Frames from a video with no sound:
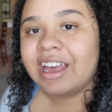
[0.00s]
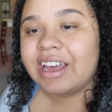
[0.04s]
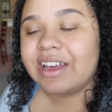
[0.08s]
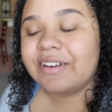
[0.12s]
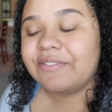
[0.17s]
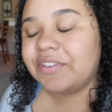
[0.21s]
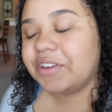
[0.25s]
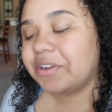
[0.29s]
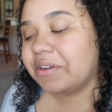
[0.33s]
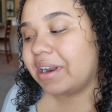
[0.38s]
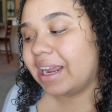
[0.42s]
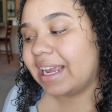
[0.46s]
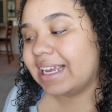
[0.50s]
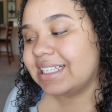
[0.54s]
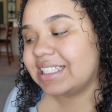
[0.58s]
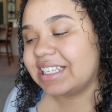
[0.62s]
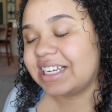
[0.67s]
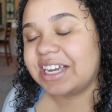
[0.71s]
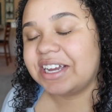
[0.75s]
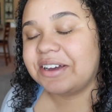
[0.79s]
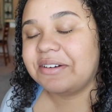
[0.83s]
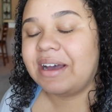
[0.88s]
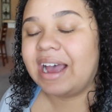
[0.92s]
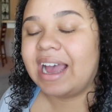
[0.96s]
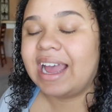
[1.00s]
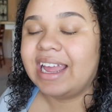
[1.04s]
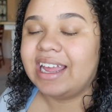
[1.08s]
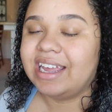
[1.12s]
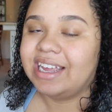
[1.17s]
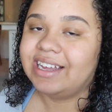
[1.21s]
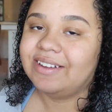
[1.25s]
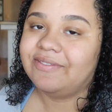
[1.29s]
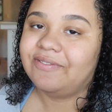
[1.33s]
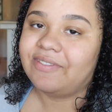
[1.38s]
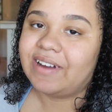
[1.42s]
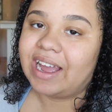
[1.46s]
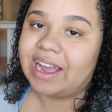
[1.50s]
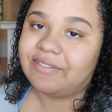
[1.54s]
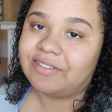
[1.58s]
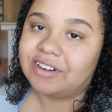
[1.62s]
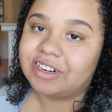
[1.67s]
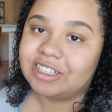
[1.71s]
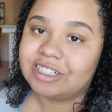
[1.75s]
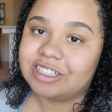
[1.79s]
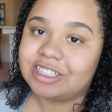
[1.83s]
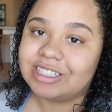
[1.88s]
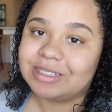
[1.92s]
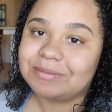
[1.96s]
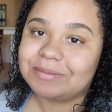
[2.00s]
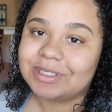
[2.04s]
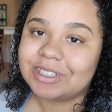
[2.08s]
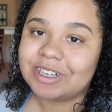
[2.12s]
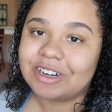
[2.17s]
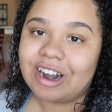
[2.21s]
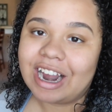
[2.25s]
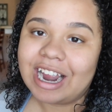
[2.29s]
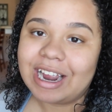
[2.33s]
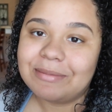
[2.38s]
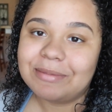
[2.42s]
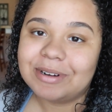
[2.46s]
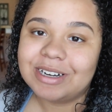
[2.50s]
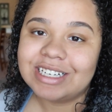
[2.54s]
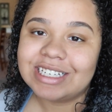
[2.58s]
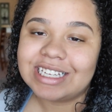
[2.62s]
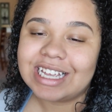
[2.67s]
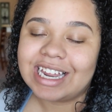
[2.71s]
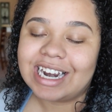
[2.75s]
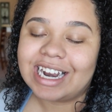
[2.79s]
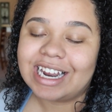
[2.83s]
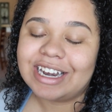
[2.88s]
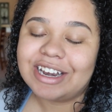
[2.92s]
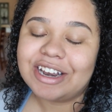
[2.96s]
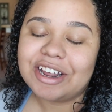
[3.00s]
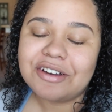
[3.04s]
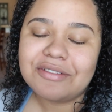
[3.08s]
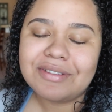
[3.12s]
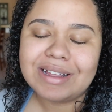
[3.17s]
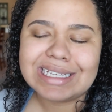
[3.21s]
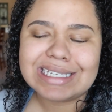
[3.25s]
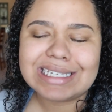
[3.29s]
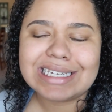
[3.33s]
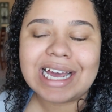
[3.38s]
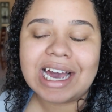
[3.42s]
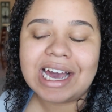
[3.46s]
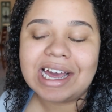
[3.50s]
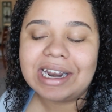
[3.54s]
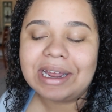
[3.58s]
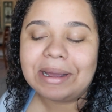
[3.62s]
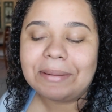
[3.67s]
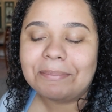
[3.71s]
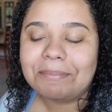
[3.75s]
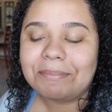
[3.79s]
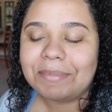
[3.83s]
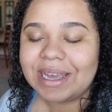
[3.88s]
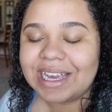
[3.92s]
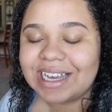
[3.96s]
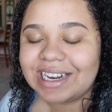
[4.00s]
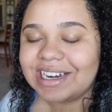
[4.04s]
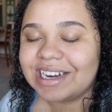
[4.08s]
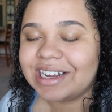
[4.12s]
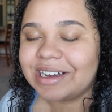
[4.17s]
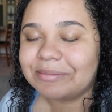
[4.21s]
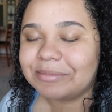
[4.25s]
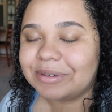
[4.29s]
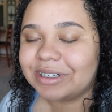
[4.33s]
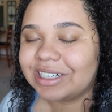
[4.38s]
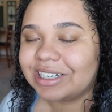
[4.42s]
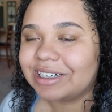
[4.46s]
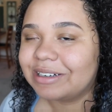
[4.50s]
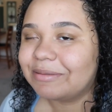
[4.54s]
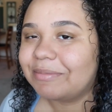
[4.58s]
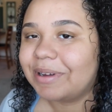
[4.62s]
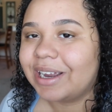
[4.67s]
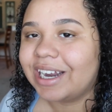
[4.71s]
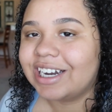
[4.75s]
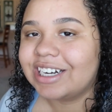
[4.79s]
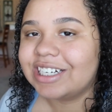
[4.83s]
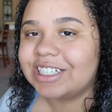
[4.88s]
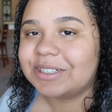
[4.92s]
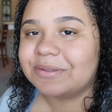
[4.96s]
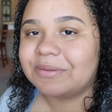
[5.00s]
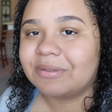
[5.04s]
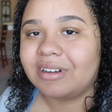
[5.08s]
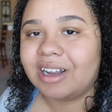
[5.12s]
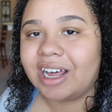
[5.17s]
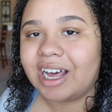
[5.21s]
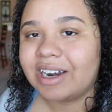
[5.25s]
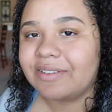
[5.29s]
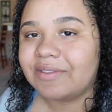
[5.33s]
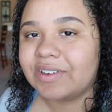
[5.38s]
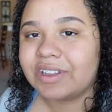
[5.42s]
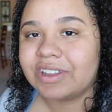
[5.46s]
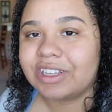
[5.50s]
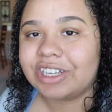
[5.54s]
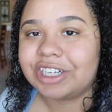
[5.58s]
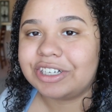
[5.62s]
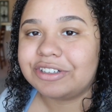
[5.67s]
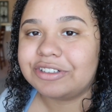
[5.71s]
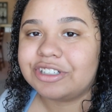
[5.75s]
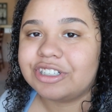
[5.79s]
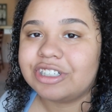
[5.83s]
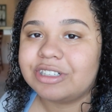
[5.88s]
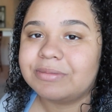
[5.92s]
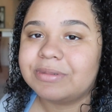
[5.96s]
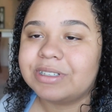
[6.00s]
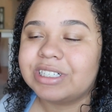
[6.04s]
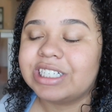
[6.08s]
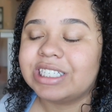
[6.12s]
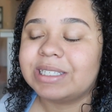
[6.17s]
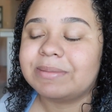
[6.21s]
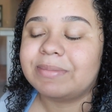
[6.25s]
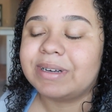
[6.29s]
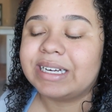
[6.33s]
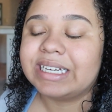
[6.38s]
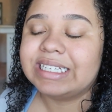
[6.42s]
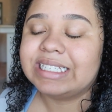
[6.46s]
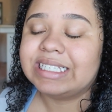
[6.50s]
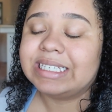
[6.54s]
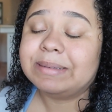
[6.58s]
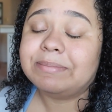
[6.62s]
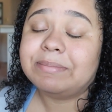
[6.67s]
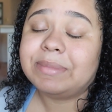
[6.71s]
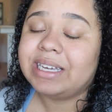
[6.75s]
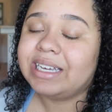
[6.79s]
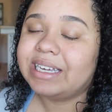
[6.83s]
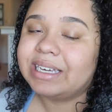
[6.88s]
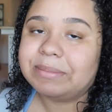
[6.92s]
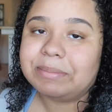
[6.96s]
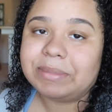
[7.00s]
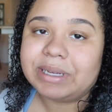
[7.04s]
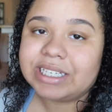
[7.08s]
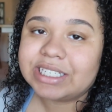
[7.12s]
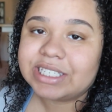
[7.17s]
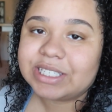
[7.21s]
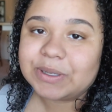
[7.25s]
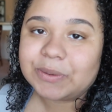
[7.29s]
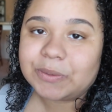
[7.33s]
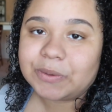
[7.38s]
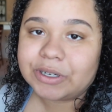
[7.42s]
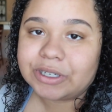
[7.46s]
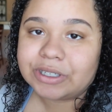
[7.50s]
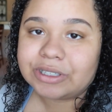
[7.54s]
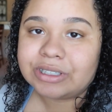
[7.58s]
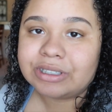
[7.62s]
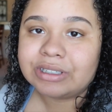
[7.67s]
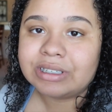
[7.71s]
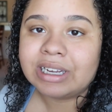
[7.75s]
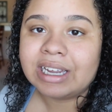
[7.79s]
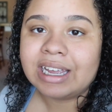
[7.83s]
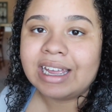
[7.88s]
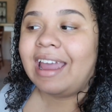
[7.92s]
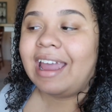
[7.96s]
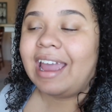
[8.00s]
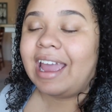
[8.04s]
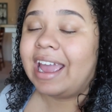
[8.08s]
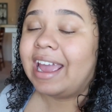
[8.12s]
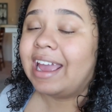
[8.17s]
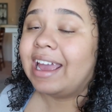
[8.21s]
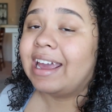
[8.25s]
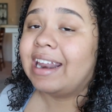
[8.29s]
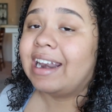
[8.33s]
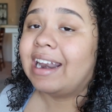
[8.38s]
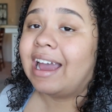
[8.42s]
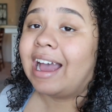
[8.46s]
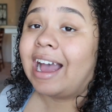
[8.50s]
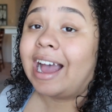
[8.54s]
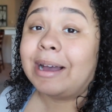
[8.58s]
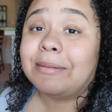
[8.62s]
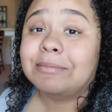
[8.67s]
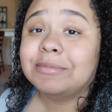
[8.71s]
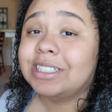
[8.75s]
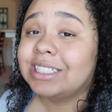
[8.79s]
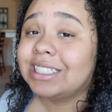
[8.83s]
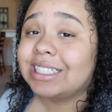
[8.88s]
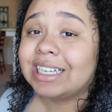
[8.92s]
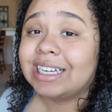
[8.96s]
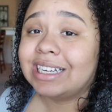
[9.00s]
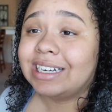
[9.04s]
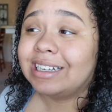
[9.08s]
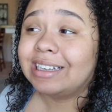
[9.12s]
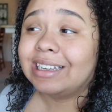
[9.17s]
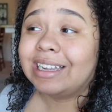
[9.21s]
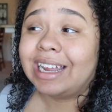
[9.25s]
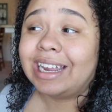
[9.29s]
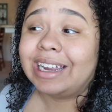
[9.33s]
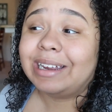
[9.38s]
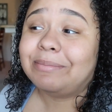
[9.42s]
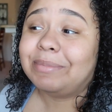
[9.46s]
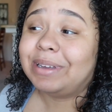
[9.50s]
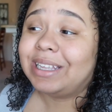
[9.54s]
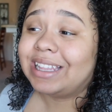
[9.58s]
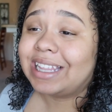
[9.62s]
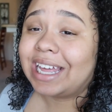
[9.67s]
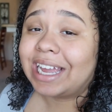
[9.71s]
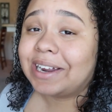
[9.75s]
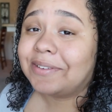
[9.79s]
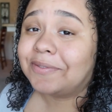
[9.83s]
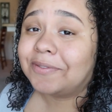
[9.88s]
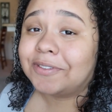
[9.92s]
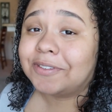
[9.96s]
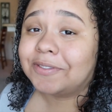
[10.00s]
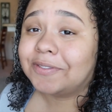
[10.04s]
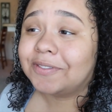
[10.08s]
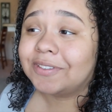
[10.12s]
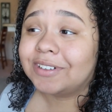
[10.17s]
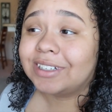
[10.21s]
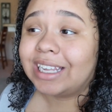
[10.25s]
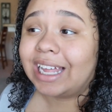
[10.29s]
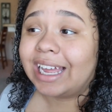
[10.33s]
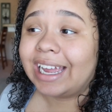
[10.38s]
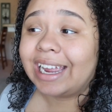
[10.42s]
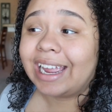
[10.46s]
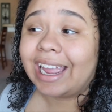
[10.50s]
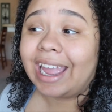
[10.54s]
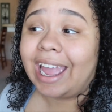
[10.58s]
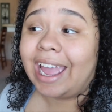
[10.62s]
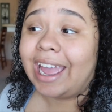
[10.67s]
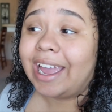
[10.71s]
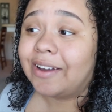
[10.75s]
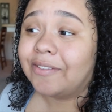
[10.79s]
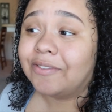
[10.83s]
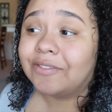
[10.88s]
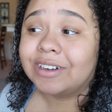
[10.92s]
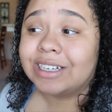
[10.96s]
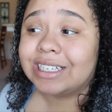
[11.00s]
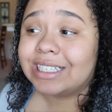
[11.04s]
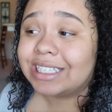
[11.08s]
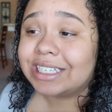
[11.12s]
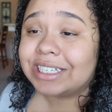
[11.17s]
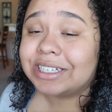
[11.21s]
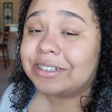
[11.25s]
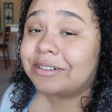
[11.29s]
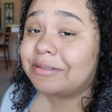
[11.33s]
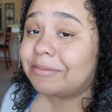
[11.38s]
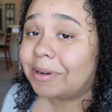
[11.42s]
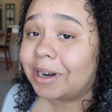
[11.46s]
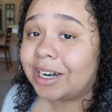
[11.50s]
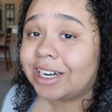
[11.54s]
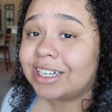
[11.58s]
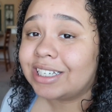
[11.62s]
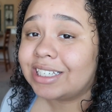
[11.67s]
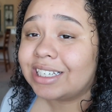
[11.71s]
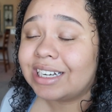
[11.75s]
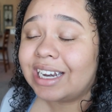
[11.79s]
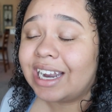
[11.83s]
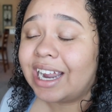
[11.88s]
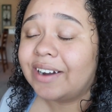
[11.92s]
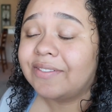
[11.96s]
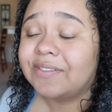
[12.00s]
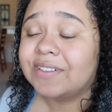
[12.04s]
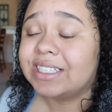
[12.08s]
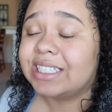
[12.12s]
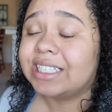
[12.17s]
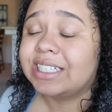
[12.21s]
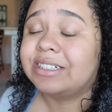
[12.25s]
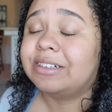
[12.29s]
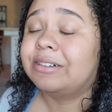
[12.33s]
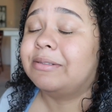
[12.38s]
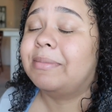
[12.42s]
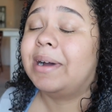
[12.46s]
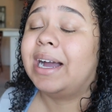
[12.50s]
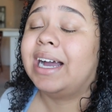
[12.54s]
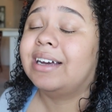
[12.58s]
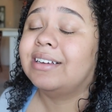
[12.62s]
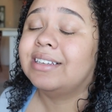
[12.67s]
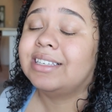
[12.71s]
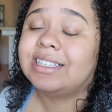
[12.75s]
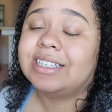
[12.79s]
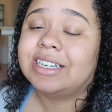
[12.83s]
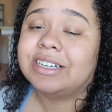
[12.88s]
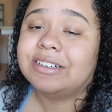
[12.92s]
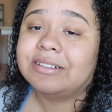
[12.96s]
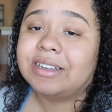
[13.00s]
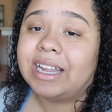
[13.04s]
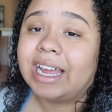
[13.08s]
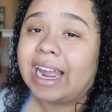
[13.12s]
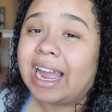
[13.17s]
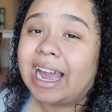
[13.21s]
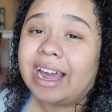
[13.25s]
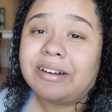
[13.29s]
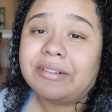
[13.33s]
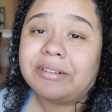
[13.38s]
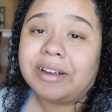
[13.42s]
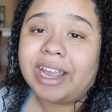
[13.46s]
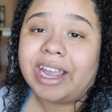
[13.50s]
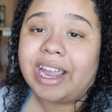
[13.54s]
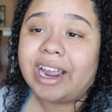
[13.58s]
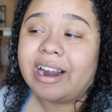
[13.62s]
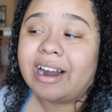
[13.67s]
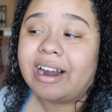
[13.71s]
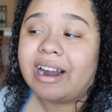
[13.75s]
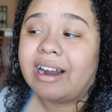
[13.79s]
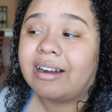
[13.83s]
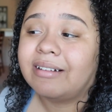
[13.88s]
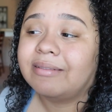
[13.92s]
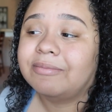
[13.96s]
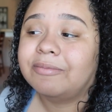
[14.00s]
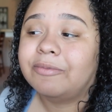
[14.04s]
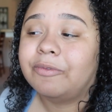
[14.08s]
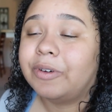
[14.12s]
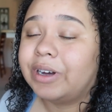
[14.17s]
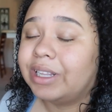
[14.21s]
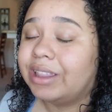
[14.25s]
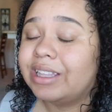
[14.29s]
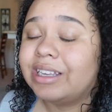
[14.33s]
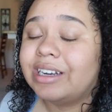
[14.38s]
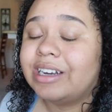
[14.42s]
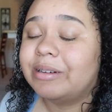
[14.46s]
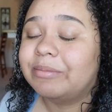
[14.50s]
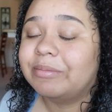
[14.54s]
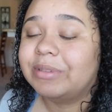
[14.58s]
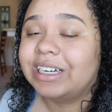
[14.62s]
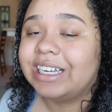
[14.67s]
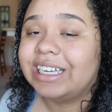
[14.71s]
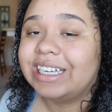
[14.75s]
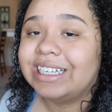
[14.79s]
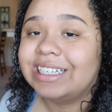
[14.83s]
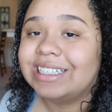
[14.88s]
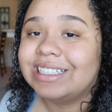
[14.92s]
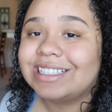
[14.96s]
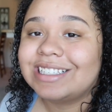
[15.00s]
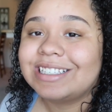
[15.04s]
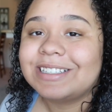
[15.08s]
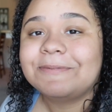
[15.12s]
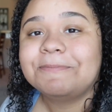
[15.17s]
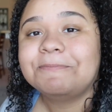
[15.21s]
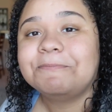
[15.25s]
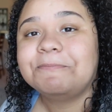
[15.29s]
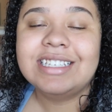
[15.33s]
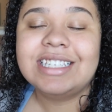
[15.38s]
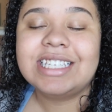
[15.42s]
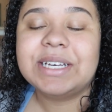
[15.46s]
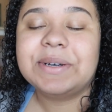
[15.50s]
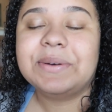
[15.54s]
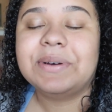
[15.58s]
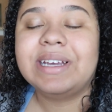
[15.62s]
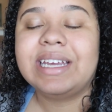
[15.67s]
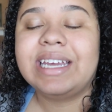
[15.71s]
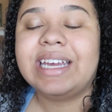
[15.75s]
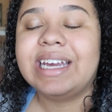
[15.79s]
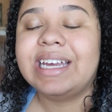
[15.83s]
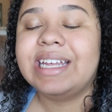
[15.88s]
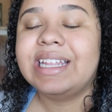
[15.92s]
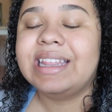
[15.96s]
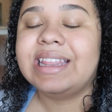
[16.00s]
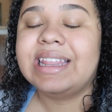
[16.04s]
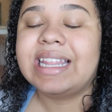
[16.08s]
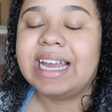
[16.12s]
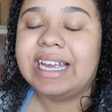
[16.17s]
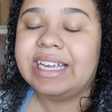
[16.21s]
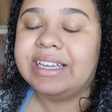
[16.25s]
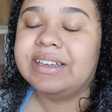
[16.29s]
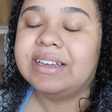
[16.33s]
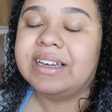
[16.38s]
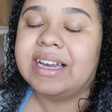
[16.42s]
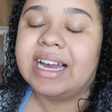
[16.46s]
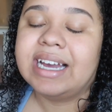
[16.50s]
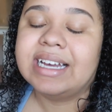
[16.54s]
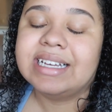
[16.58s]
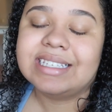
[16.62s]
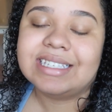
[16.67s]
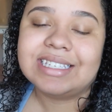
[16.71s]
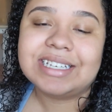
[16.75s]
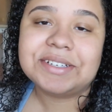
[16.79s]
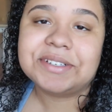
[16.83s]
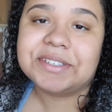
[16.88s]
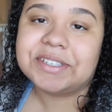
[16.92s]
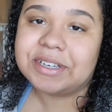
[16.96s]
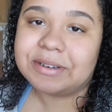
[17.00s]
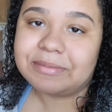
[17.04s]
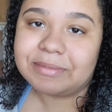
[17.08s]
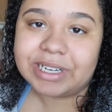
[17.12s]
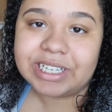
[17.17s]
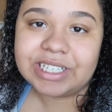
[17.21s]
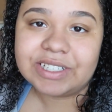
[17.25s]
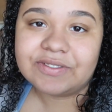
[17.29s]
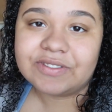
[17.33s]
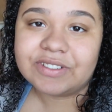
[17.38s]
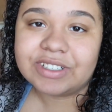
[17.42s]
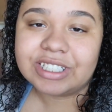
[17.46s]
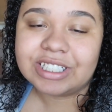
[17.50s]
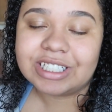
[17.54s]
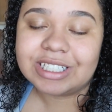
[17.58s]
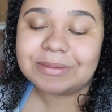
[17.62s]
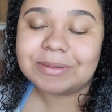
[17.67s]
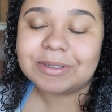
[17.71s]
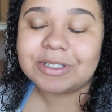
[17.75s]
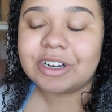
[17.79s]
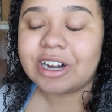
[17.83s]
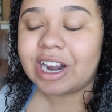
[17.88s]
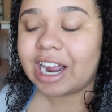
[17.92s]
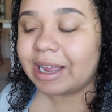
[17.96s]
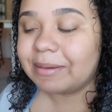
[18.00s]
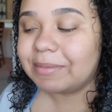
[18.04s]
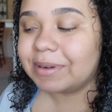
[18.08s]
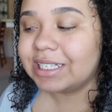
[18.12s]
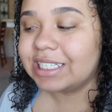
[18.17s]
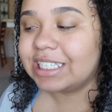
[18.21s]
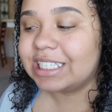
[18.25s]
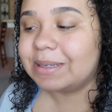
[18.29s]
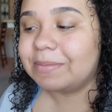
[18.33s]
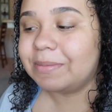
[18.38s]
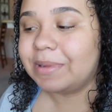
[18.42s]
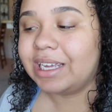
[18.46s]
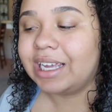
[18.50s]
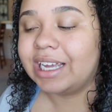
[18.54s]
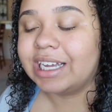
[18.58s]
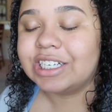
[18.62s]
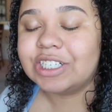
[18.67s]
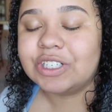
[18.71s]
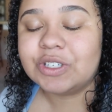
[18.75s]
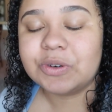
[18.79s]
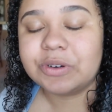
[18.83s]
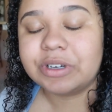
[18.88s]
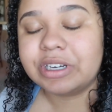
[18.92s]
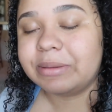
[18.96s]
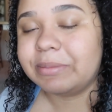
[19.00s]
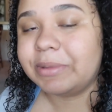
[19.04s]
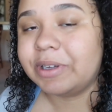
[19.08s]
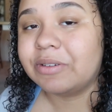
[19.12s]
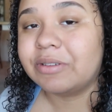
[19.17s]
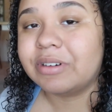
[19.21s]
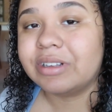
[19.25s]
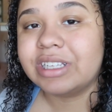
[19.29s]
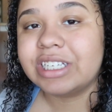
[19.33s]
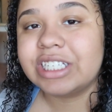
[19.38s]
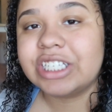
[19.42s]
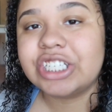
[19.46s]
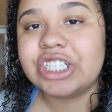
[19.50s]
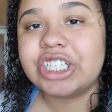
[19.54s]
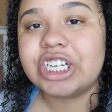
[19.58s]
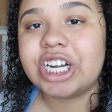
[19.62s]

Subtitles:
A few days ago, I hit 500 subscribers, and I know that's not a big number compared to a lot of other YouTubers, but to me, it means the world. And I'm just gonna like be thankful for like every single person, every single milestone. Like I don't care what the number is. So again, thank you guys so much for subscribing to me and joining me on this